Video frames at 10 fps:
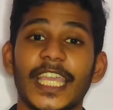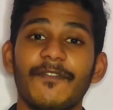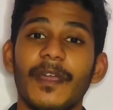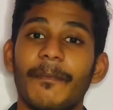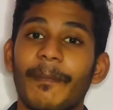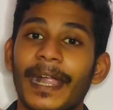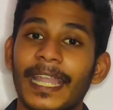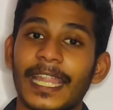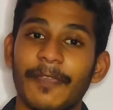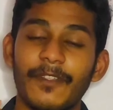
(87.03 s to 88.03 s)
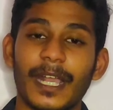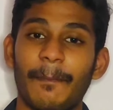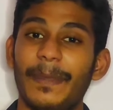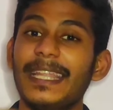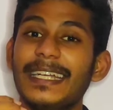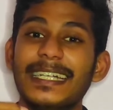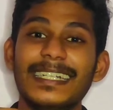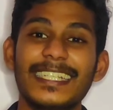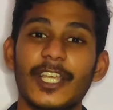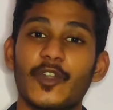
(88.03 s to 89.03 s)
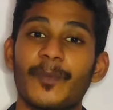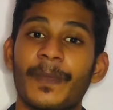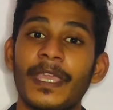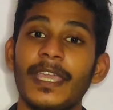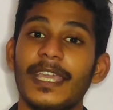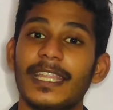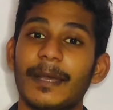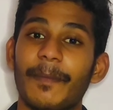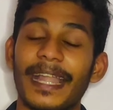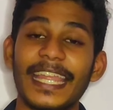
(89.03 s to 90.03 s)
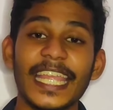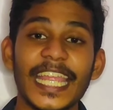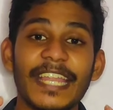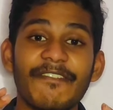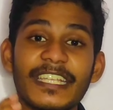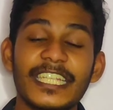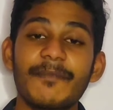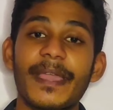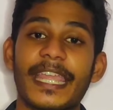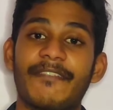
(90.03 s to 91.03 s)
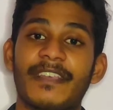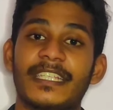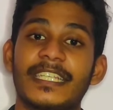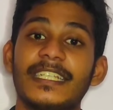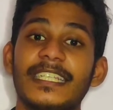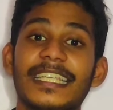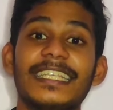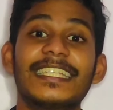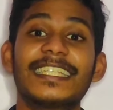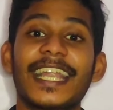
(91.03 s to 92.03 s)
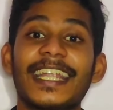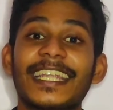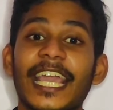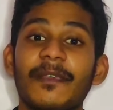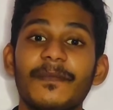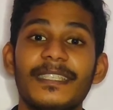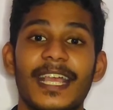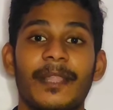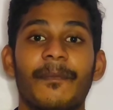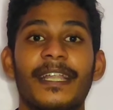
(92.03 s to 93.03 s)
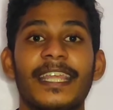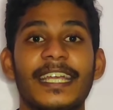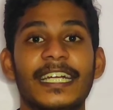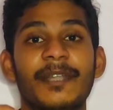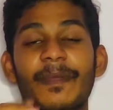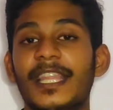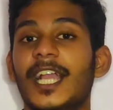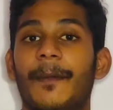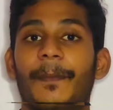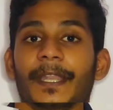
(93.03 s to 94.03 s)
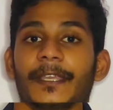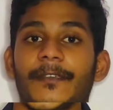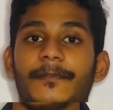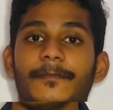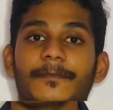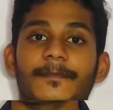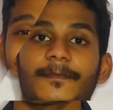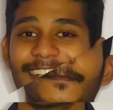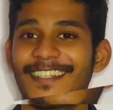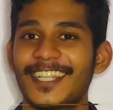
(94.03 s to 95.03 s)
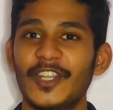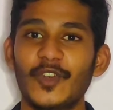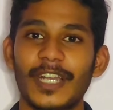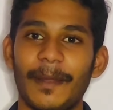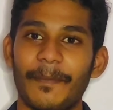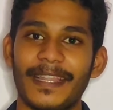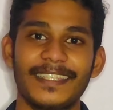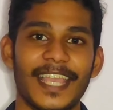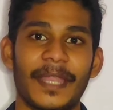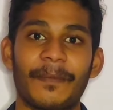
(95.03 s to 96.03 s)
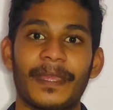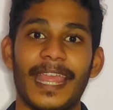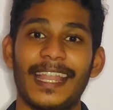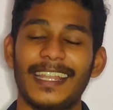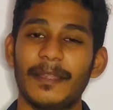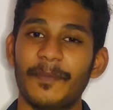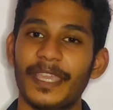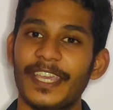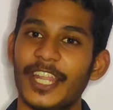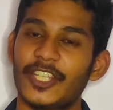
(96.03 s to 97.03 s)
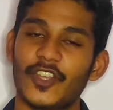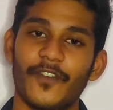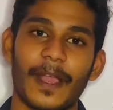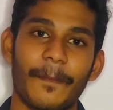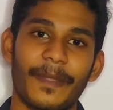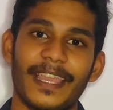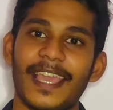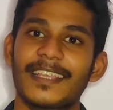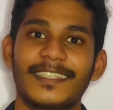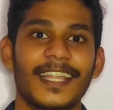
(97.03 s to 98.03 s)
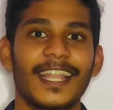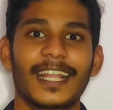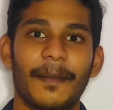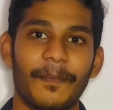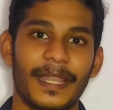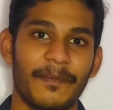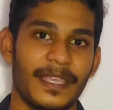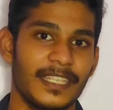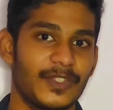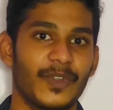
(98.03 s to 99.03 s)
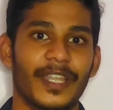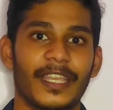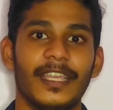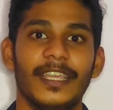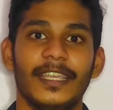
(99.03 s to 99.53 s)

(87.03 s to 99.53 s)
if the company earns a rupee, the money invested by investors is 10 times than the money earned by the company. Now let us consider two companies A and B and let the P ratio of company A is 10 and company B is 20.